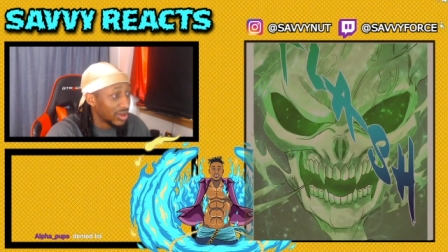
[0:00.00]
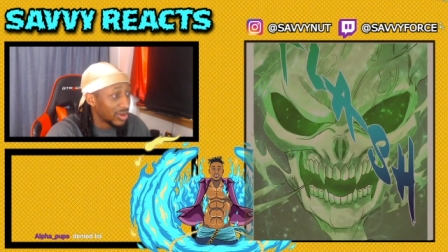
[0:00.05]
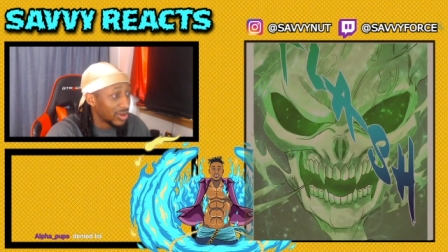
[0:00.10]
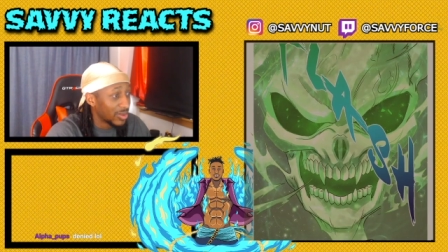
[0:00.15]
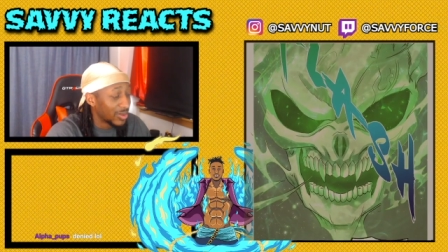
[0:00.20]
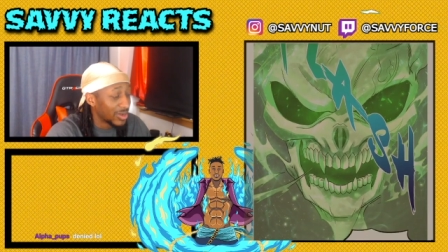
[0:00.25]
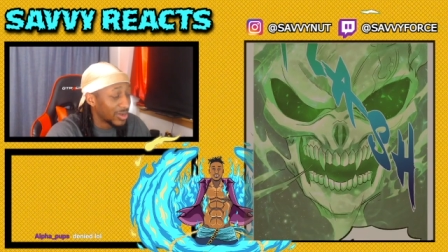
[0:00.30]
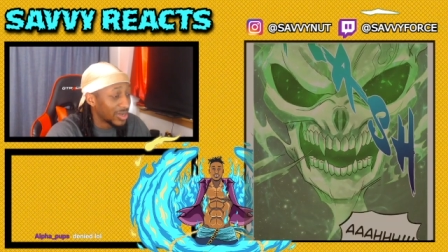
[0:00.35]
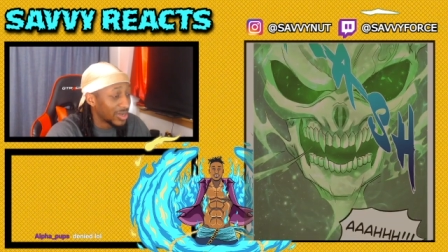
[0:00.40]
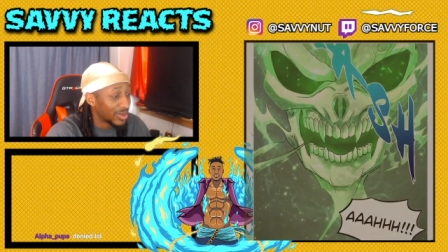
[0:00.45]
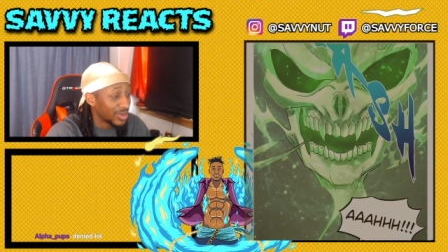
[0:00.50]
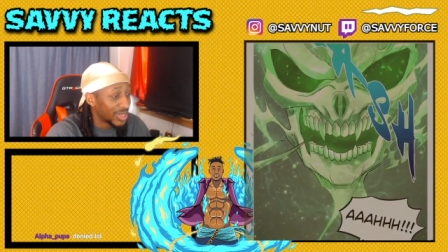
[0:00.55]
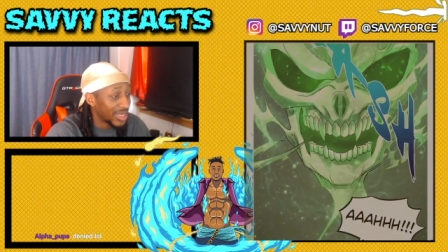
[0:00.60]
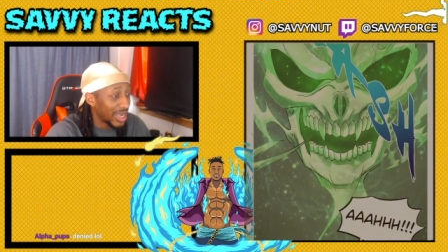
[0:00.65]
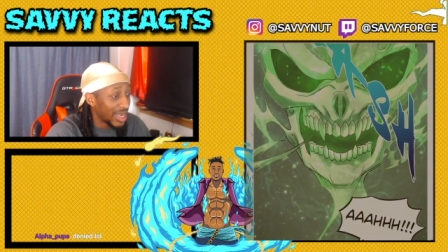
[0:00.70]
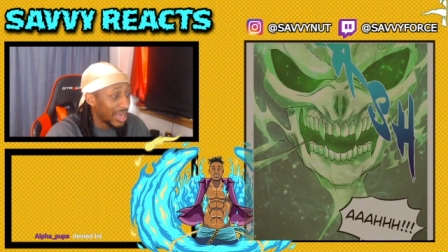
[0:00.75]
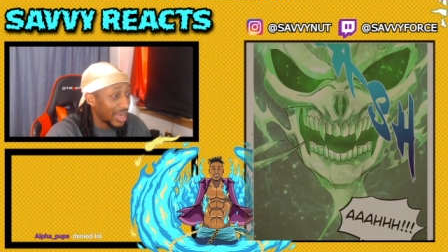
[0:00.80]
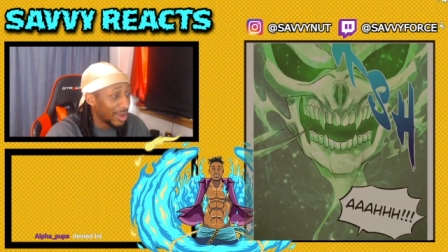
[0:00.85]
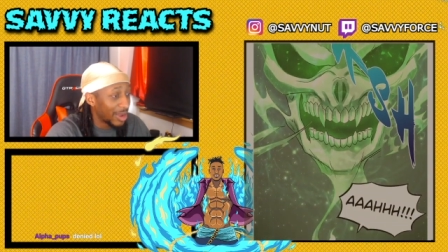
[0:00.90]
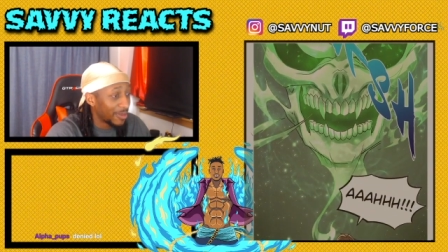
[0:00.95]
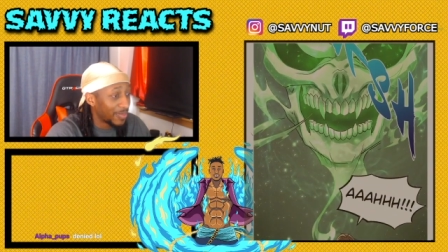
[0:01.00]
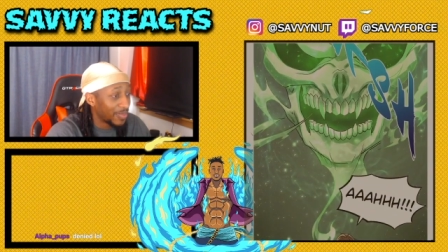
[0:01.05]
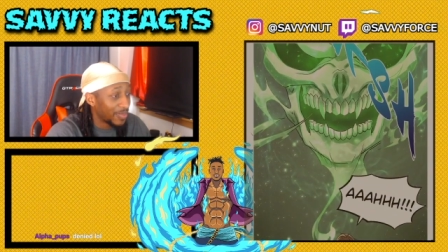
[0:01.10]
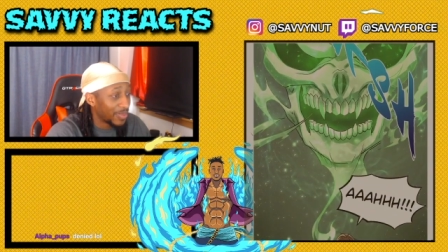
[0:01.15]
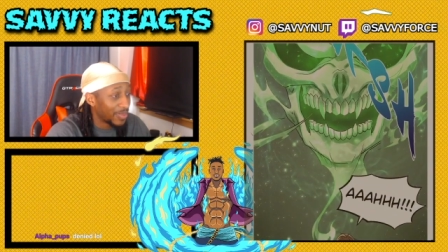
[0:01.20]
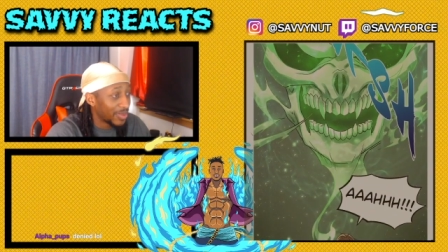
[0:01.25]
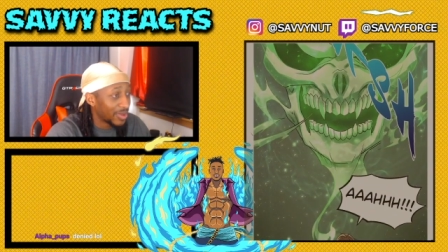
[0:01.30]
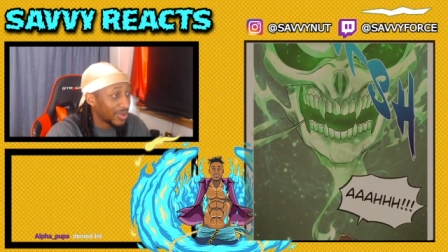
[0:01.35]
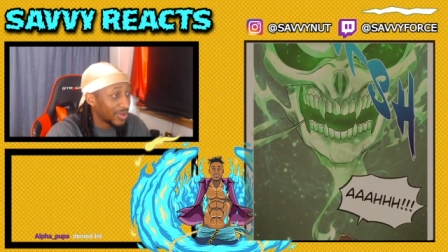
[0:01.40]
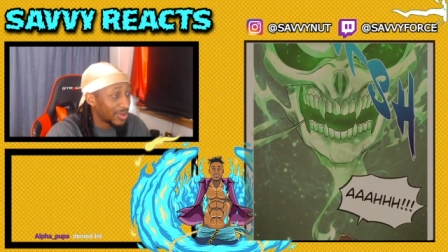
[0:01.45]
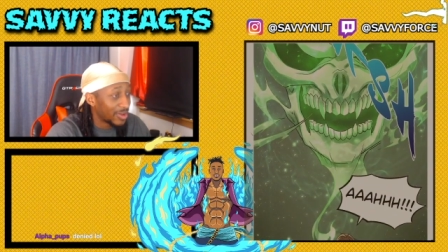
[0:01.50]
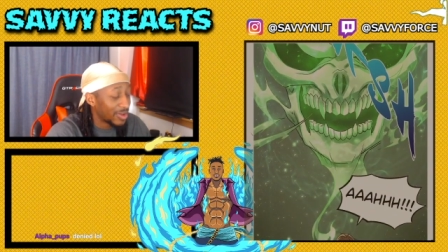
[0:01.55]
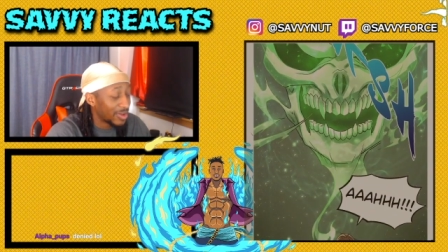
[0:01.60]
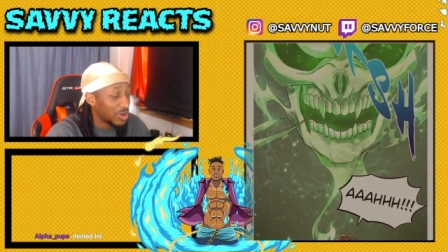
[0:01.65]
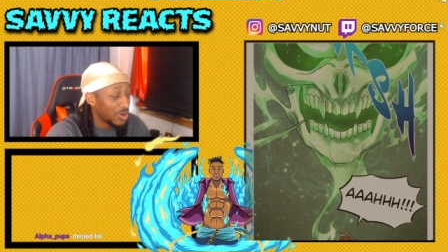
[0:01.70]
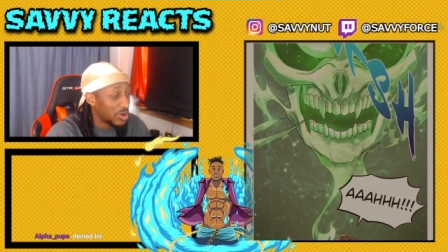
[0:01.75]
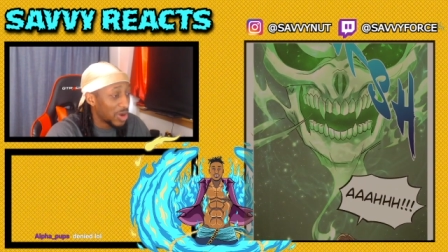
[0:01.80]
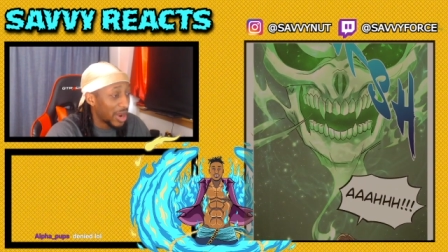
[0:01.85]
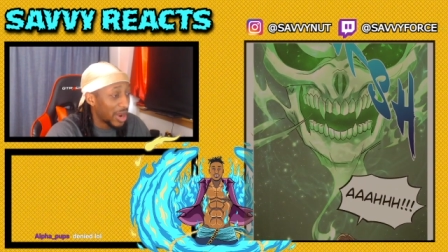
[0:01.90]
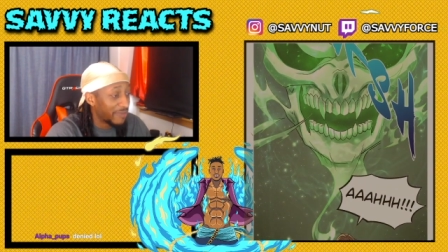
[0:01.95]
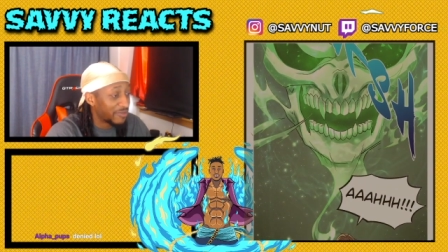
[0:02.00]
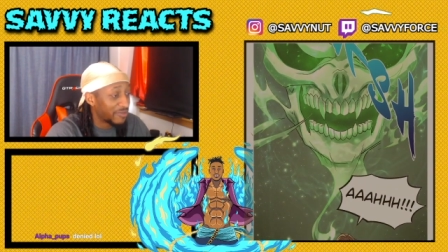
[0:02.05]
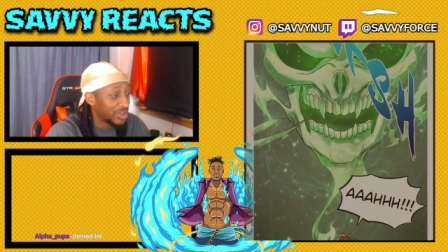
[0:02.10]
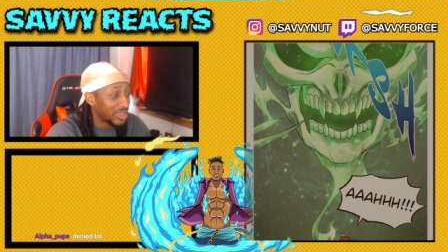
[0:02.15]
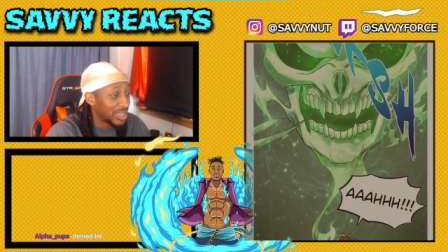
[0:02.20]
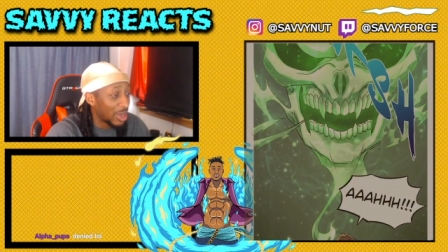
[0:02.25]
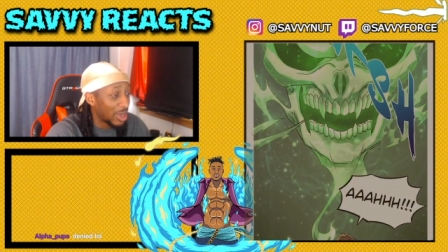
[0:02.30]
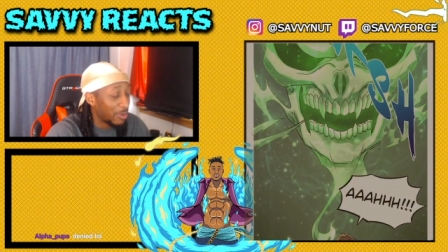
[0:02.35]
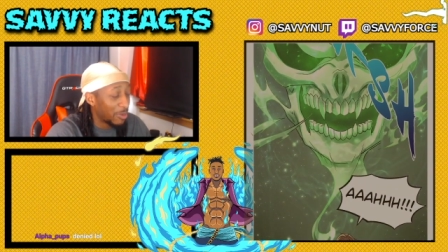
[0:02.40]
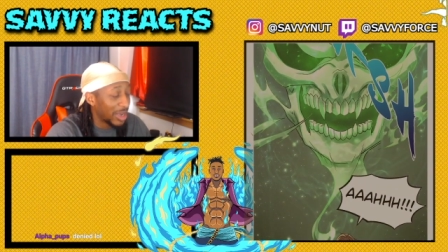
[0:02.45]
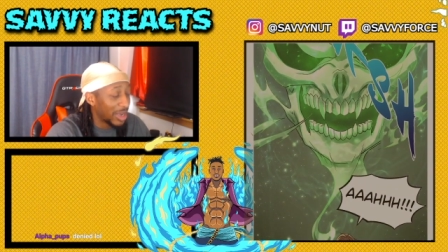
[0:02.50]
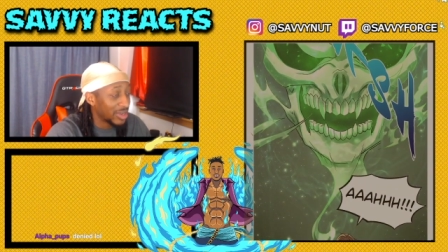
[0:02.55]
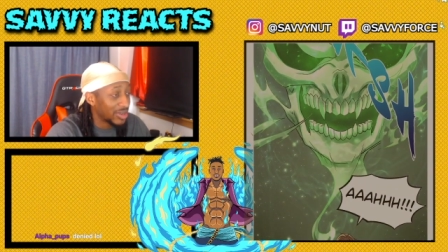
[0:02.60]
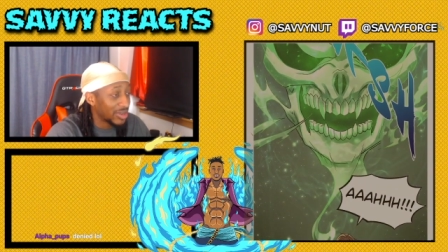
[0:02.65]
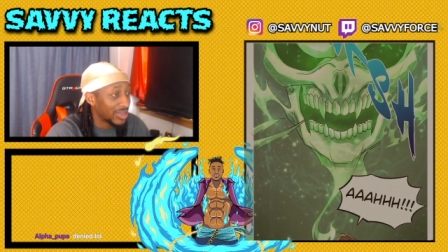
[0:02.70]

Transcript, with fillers: What's he gonna say? You got to sell my,